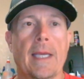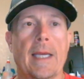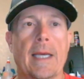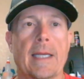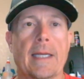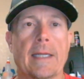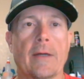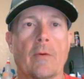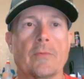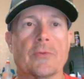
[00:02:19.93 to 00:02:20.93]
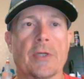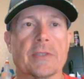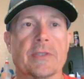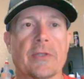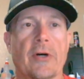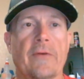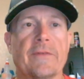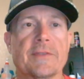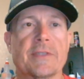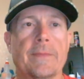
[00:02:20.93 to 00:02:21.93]
And I don't trust the
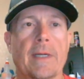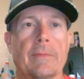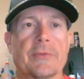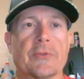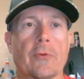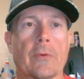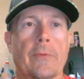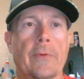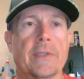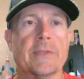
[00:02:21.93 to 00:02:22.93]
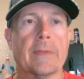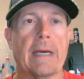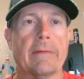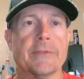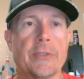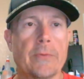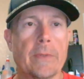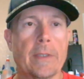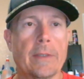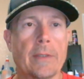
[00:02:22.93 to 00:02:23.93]
Dolphins to be able to score points without
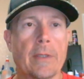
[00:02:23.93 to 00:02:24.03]
Tua,